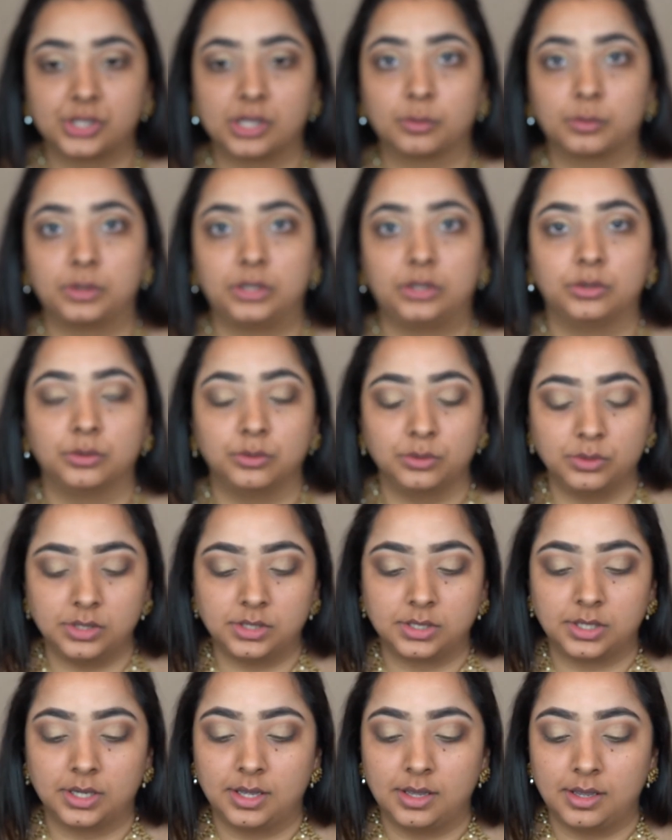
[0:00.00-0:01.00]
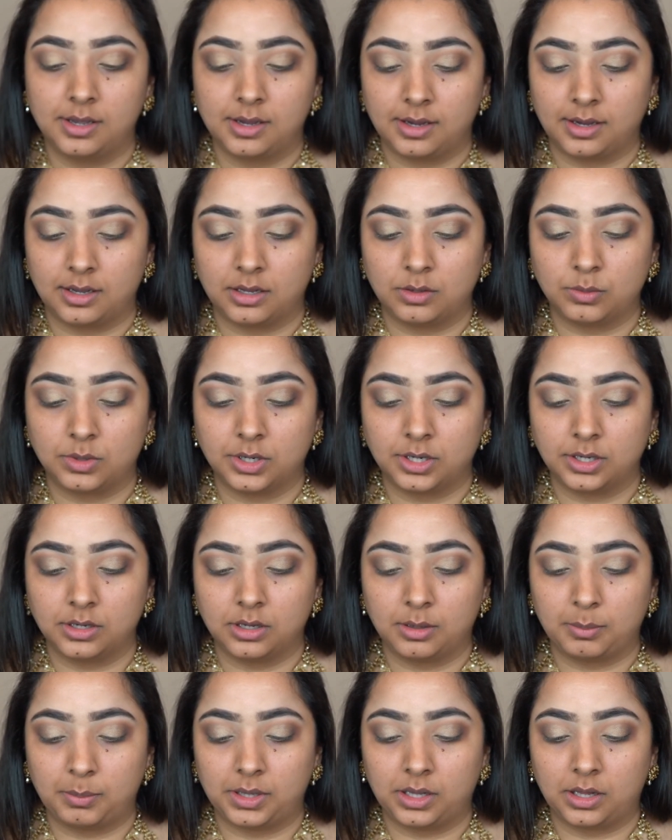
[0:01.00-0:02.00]
that we used and we're going
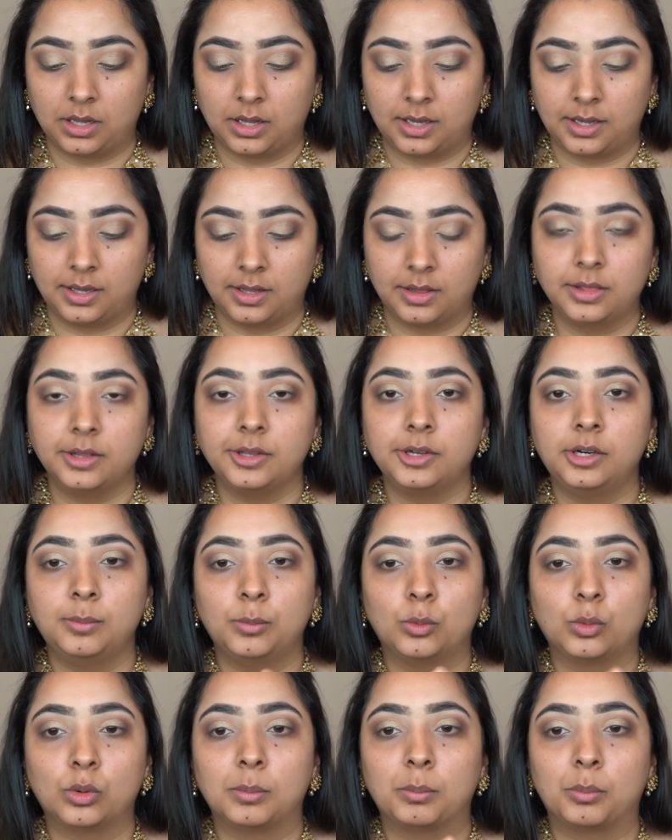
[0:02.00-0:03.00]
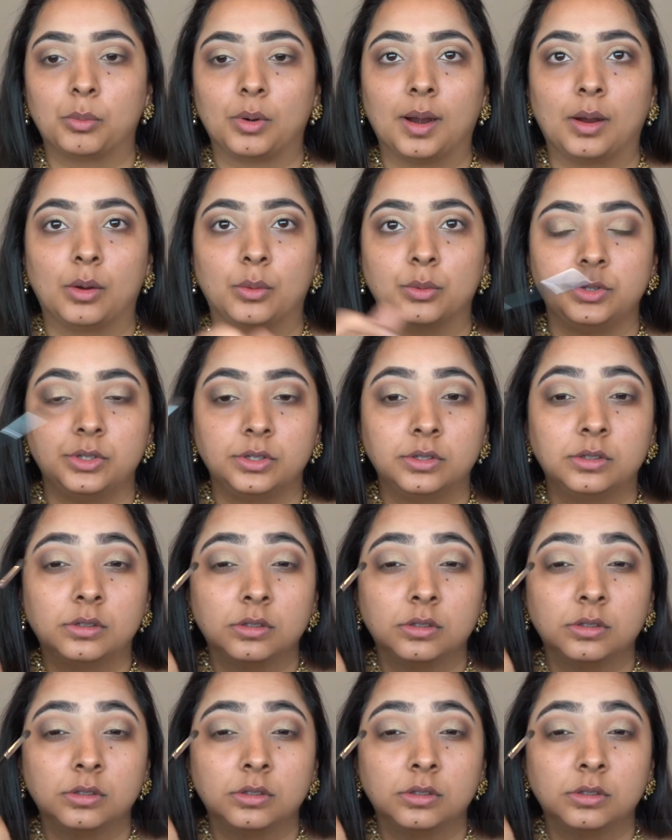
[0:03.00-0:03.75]
to apply a little more brown